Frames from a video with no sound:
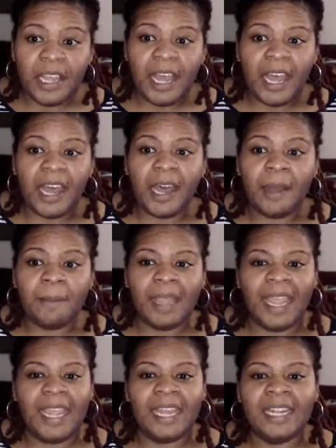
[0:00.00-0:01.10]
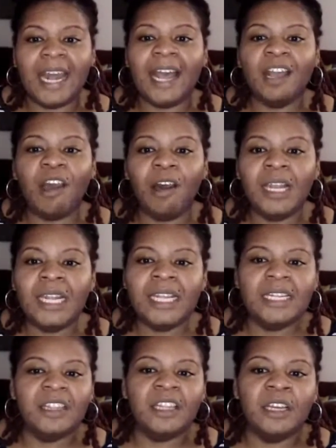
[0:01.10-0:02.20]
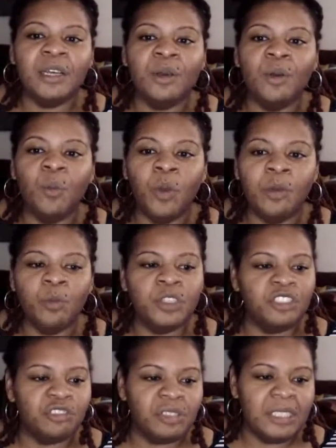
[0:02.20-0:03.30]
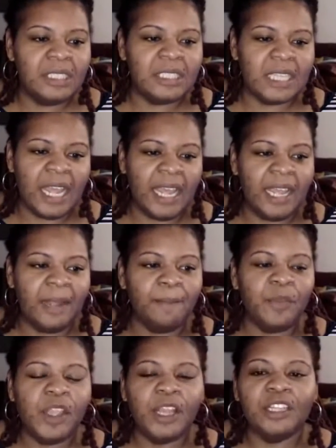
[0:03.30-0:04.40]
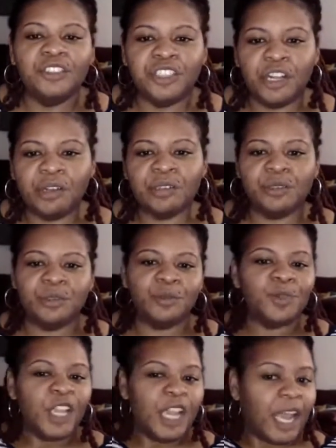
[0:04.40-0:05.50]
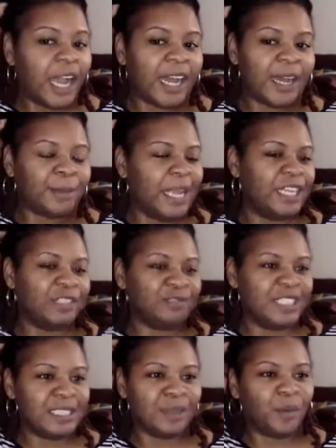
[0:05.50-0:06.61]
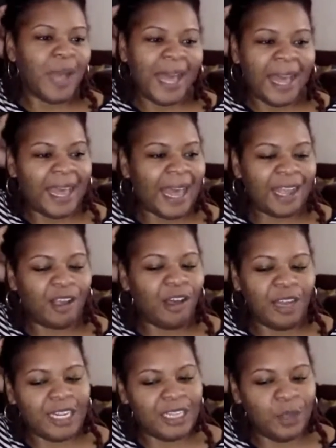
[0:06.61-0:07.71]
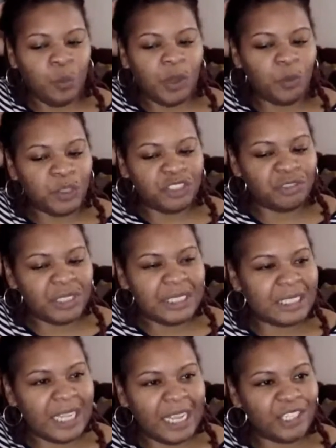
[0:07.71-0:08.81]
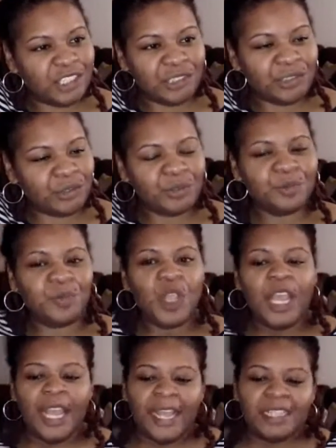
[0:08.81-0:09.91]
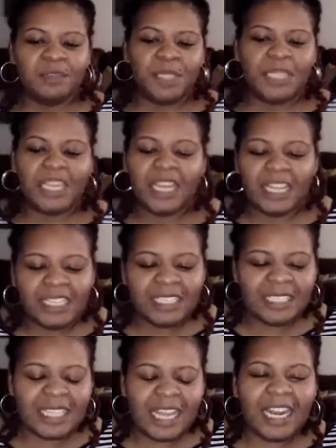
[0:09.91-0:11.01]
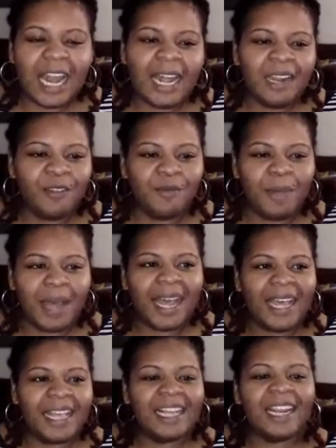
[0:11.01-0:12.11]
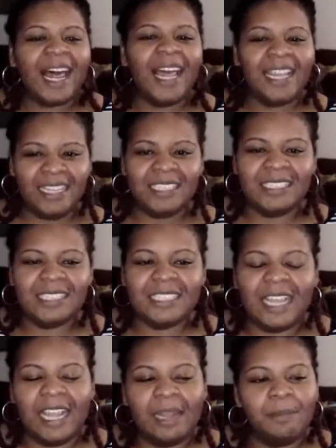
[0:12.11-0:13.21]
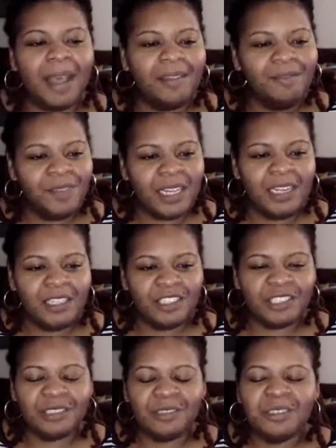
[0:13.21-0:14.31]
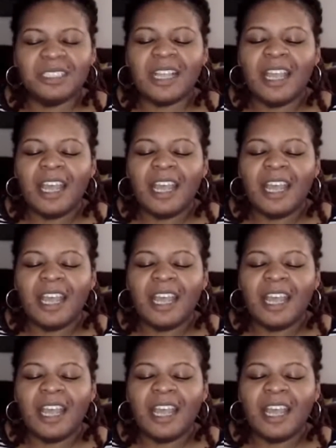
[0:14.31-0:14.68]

And I call it the What Would Treese Say journal. And the reason why I call it the What Would Treese Say journal is because a lot of my clients and my villagers